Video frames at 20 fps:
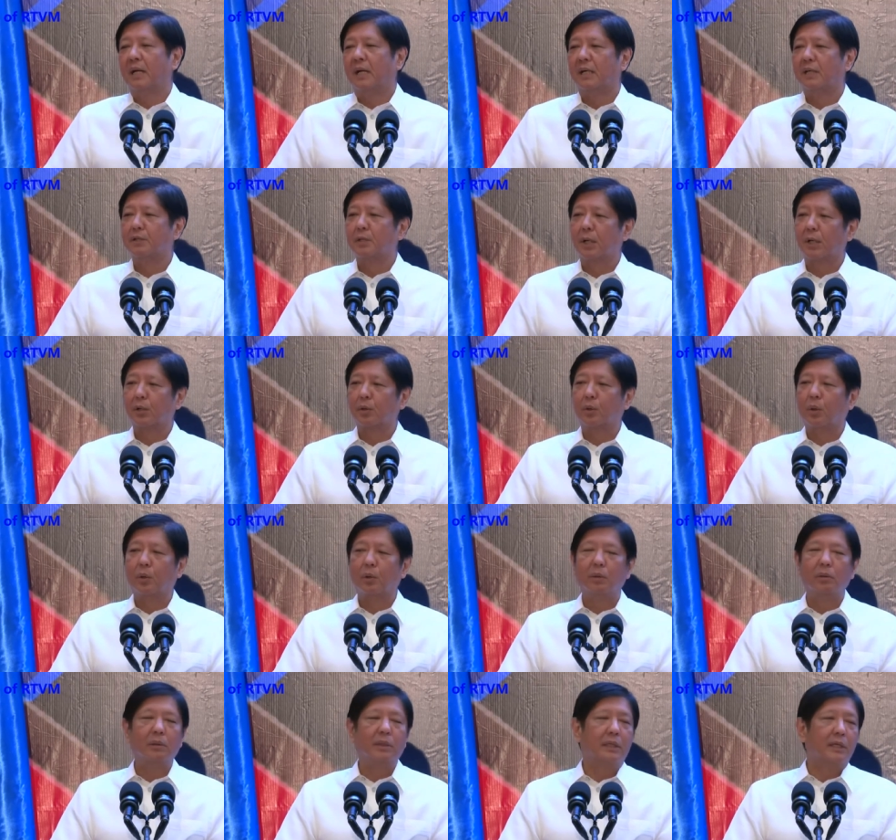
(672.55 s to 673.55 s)
as our
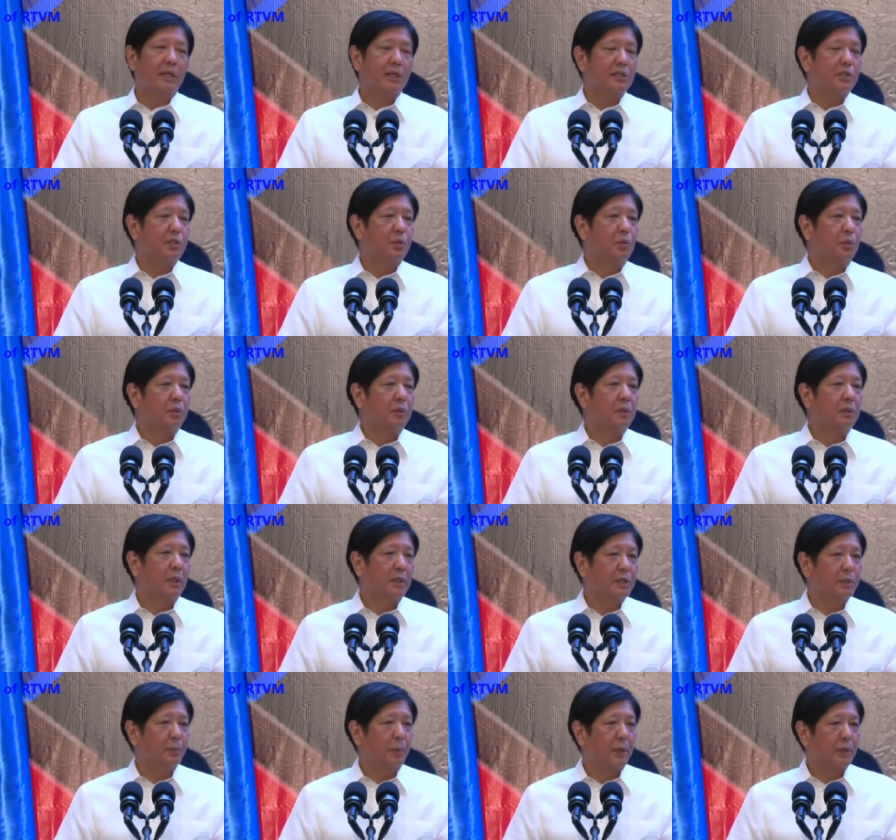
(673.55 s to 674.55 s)
goal as soon
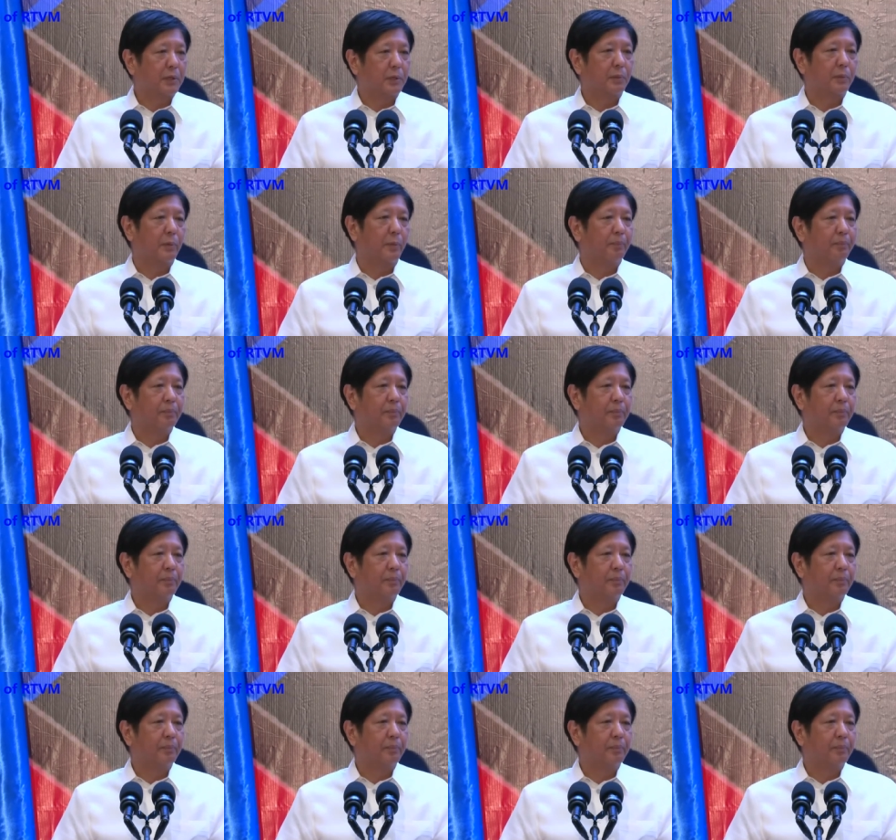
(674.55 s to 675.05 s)
as possible.